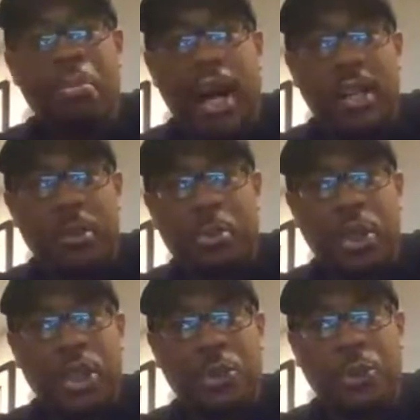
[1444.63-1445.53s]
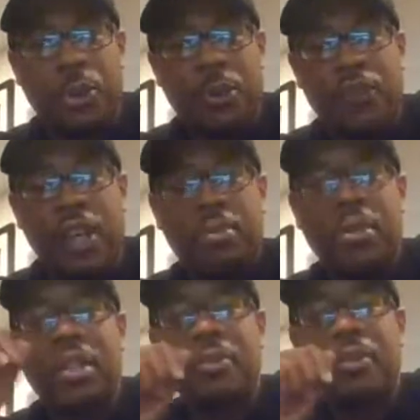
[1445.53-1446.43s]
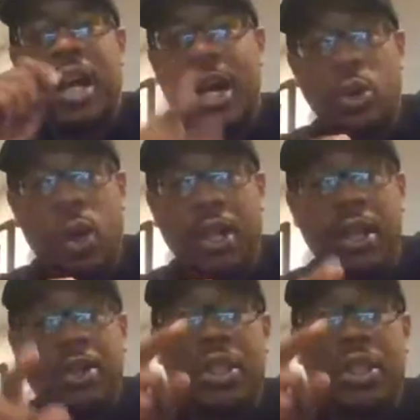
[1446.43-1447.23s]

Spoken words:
by the British royal family. How do I know